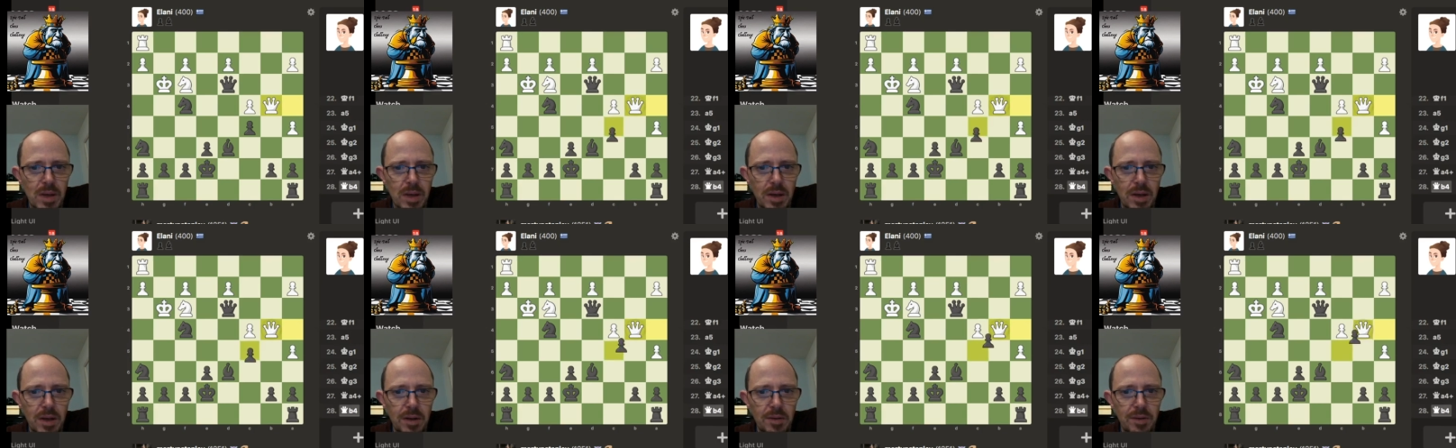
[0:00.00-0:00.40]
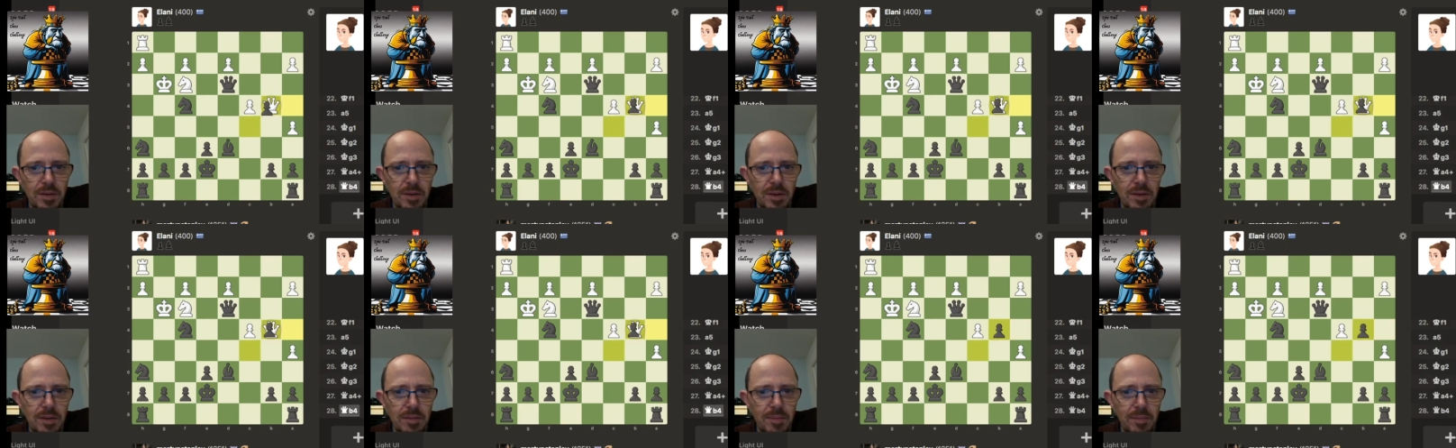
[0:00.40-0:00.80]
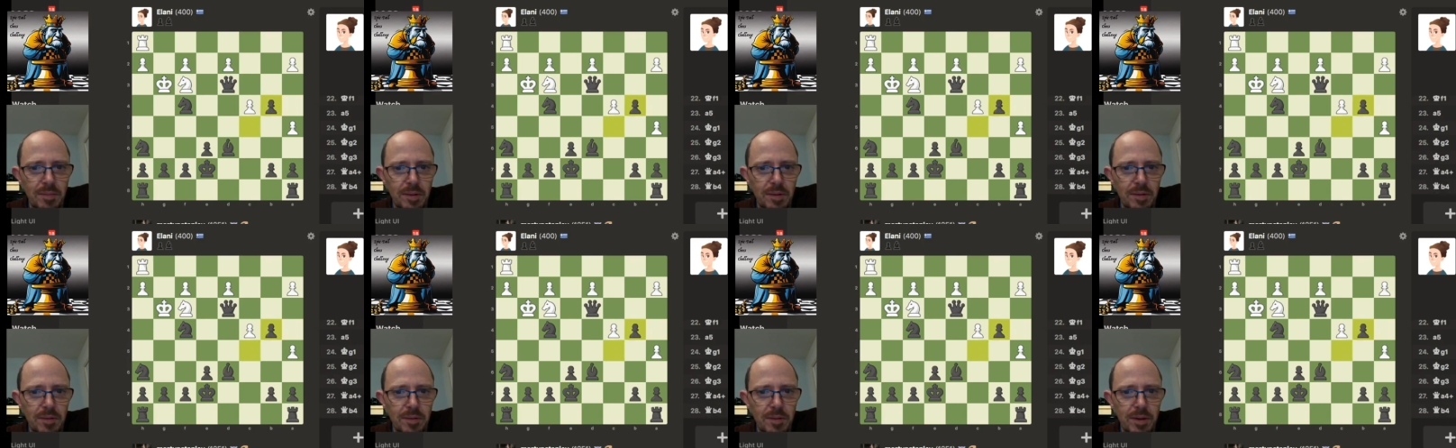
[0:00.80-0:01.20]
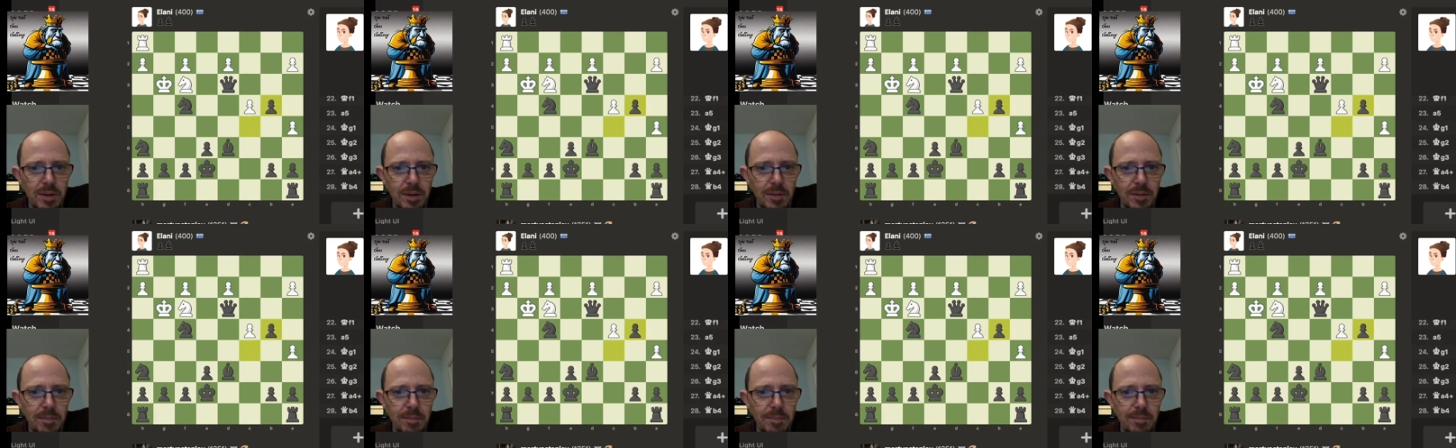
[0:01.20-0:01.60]
Should give him his
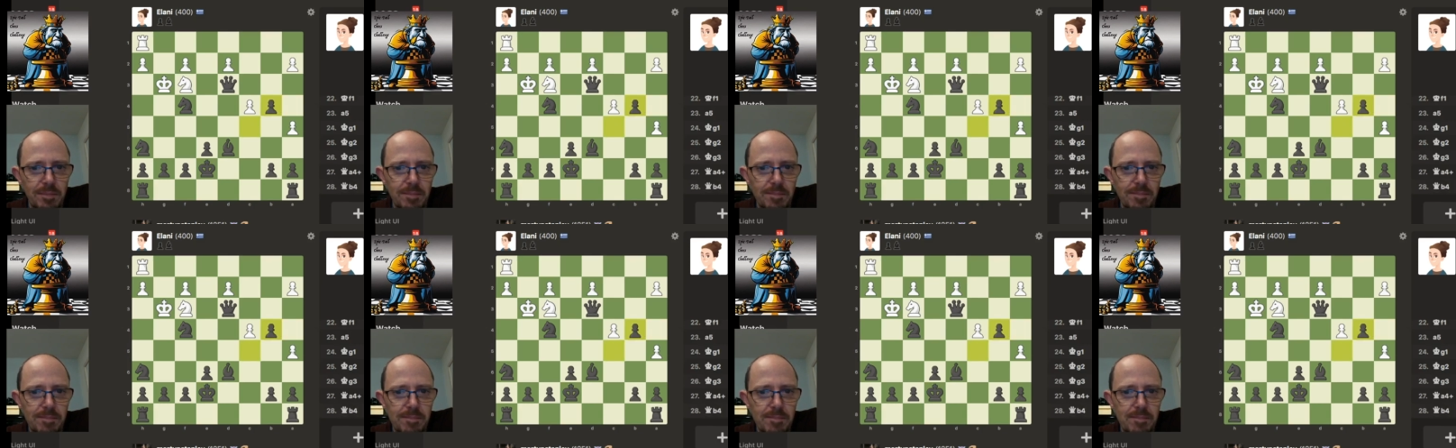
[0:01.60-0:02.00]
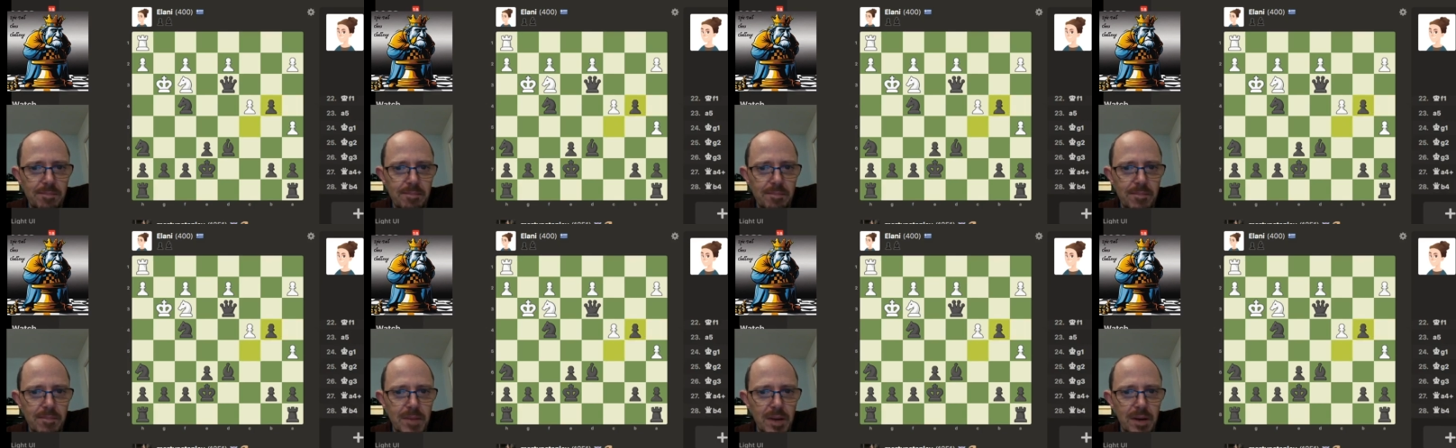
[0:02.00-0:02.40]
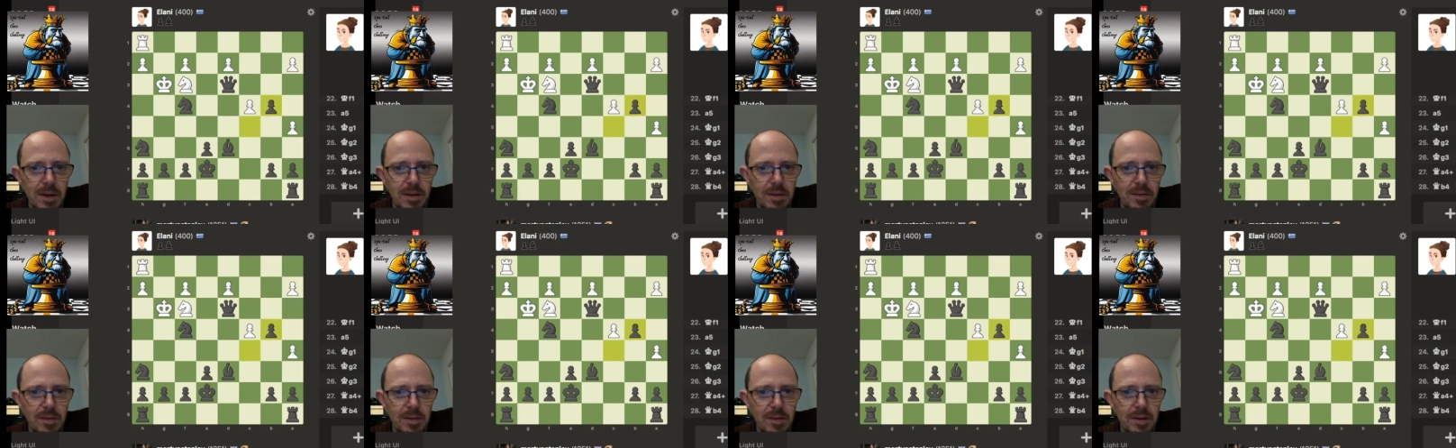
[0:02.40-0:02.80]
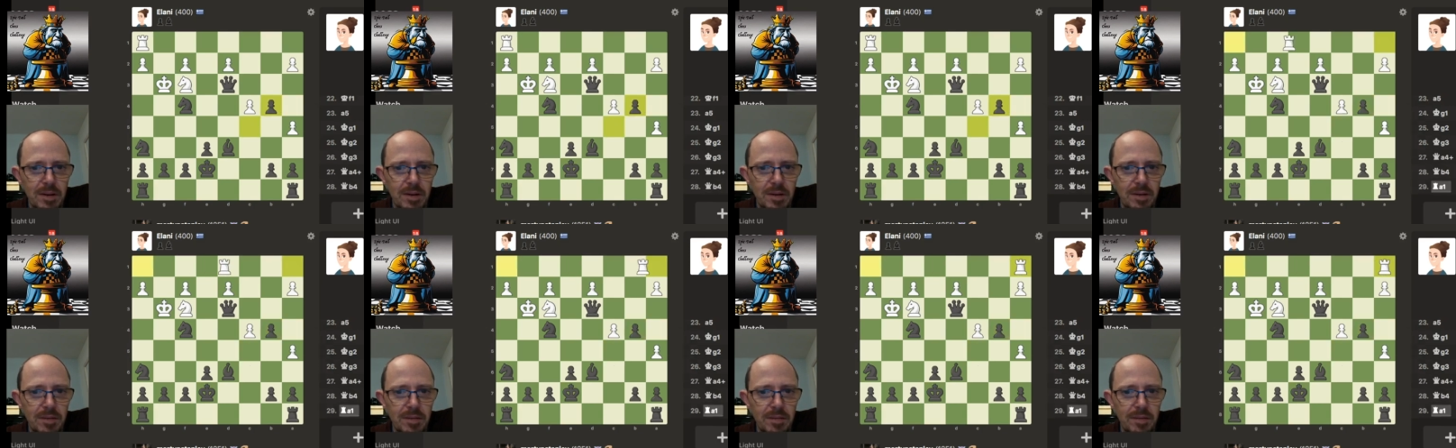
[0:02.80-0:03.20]
queen. Can't see any
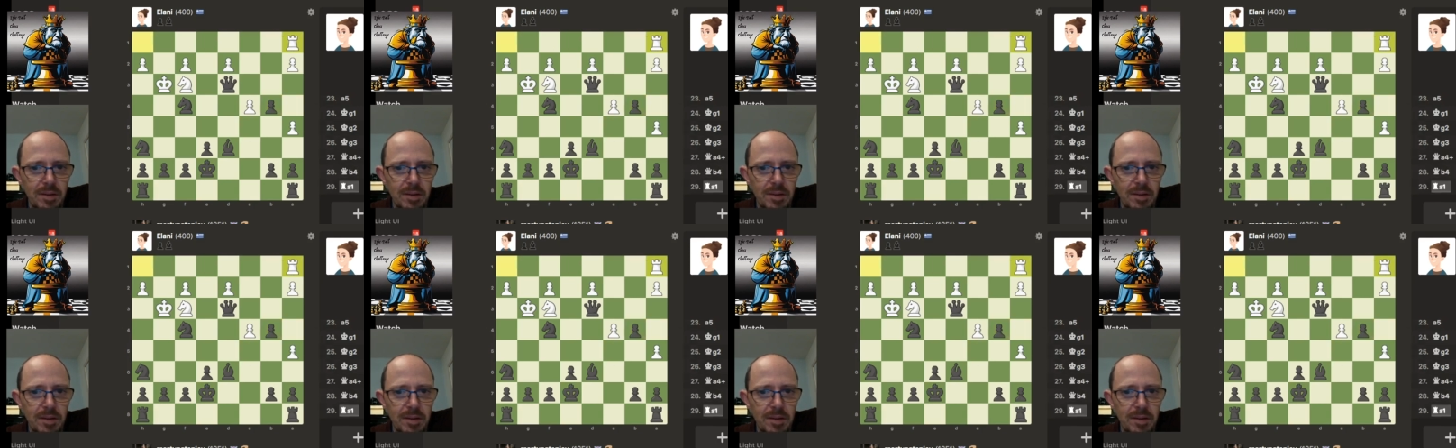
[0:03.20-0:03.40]
disadvantage